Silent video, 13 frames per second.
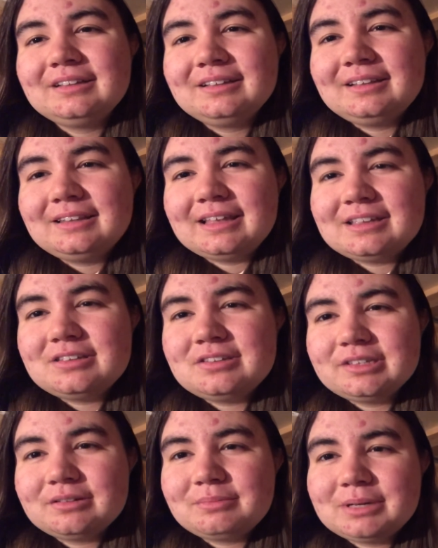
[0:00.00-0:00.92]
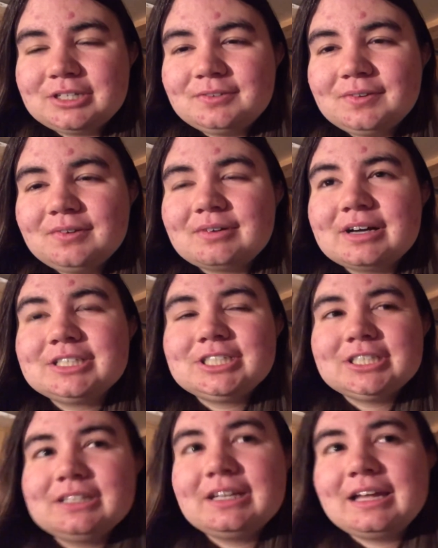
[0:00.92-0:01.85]
thank you so much for
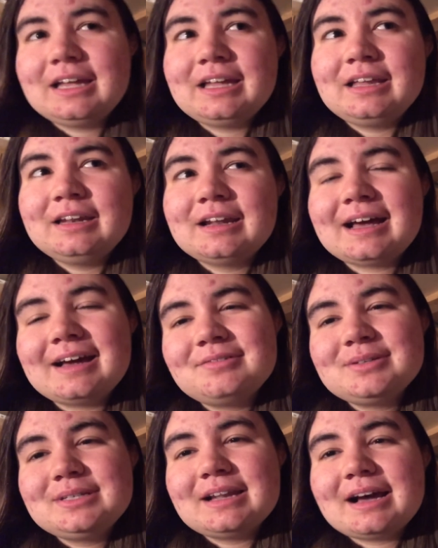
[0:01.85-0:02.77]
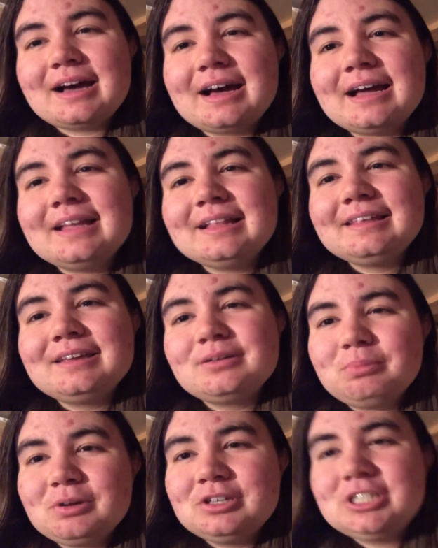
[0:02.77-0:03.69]
watching, and I would highly
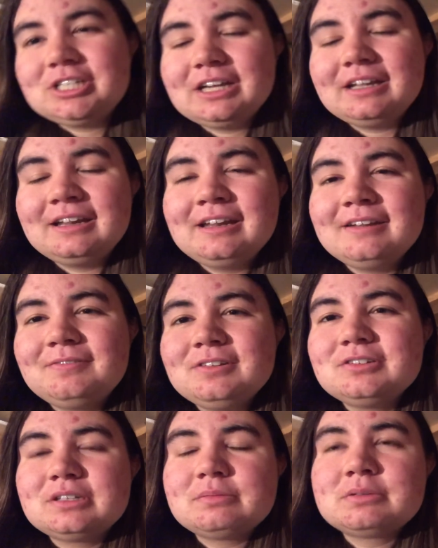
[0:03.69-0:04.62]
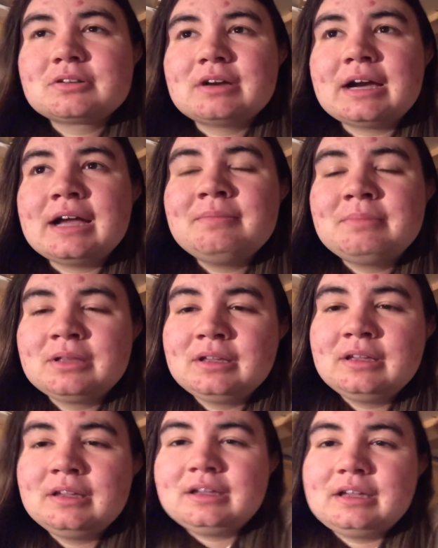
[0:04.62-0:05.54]
appreciate it if you subscribe.
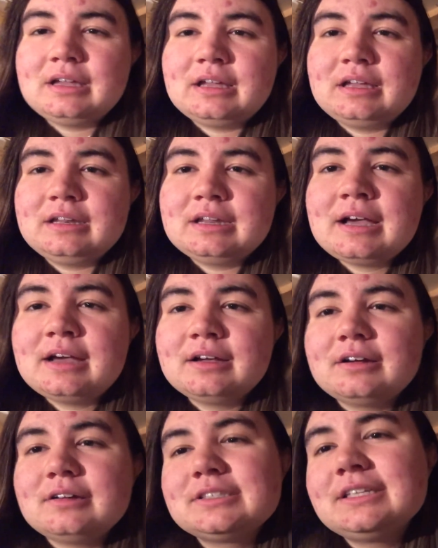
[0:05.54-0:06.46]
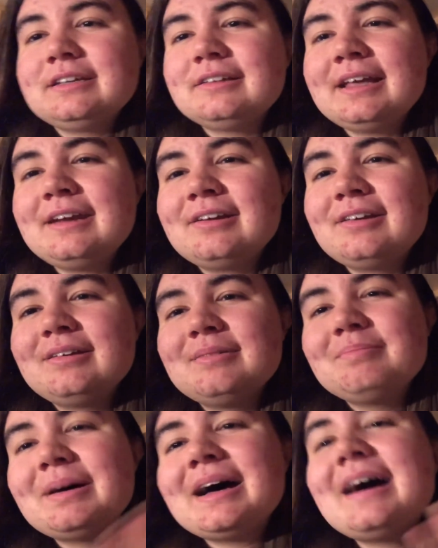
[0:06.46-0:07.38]
And yeah, I'll see you later.
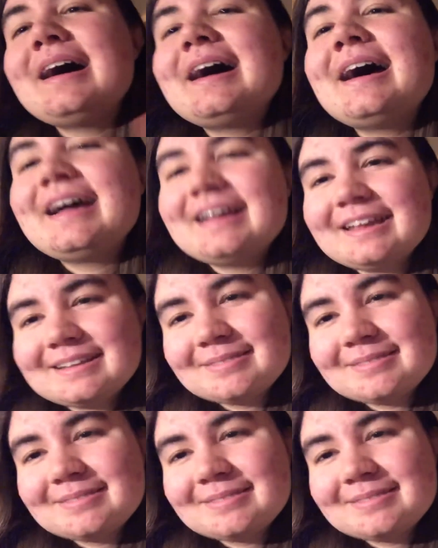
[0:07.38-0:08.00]
Bye!